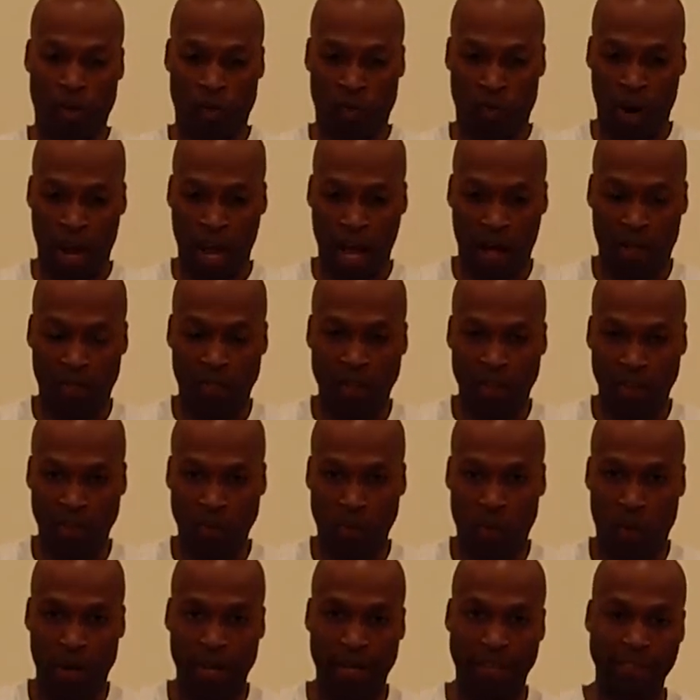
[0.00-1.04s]
Around
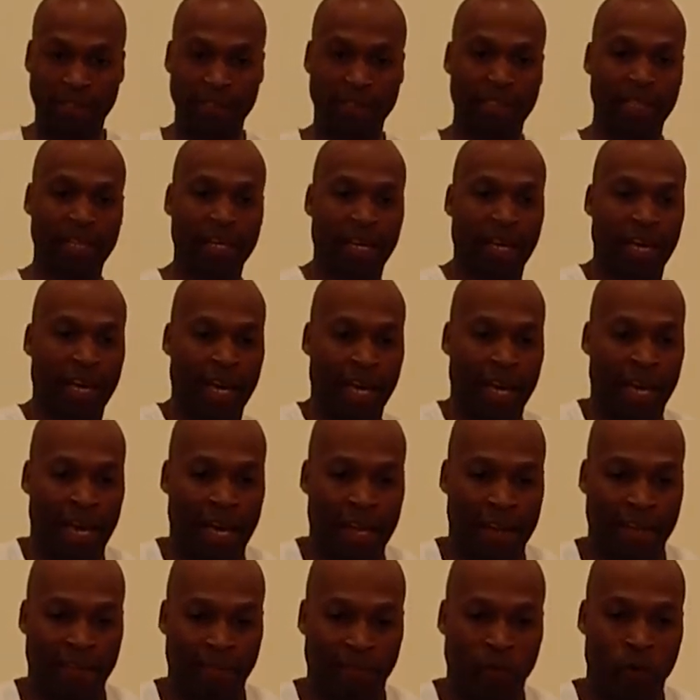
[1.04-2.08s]
this waist,
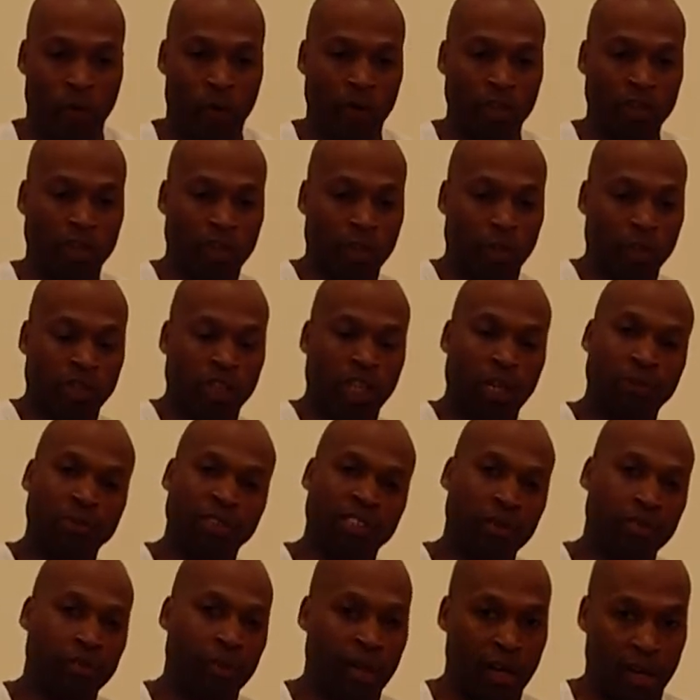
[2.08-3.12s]
and of course those
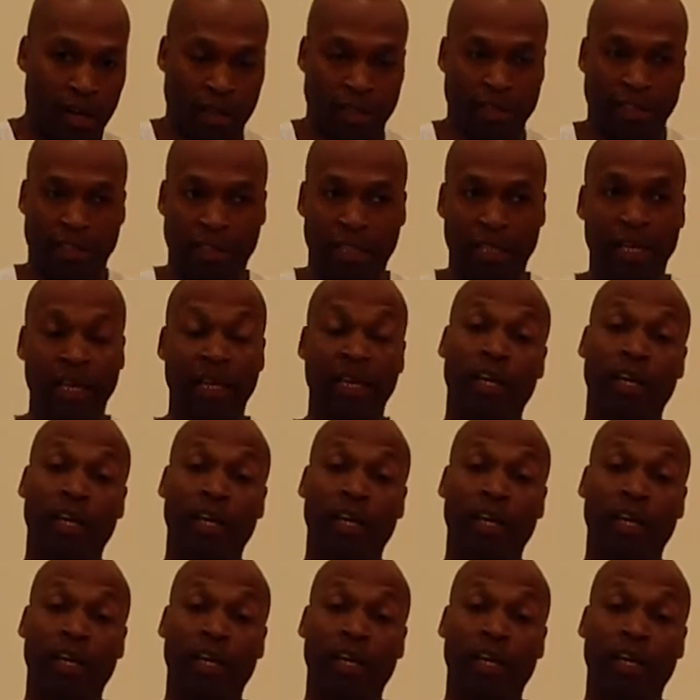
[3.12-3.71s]
hips and buttocks.